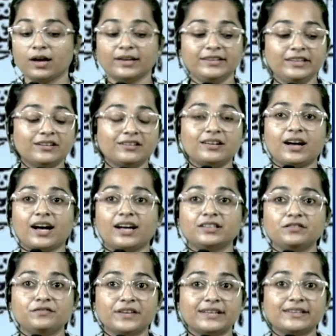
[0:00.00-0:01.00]
Here are
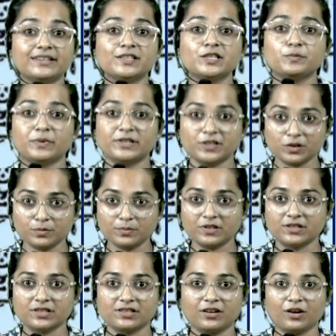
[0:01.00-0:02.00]
the various
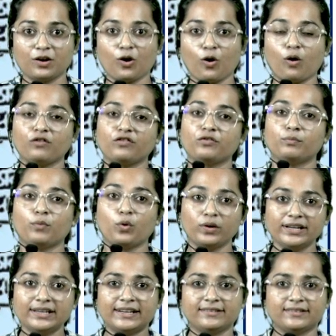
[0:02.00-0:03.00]
specimens of
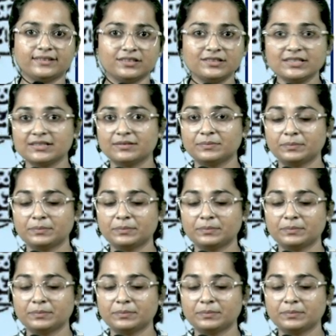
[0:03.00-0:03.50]
Modi letters.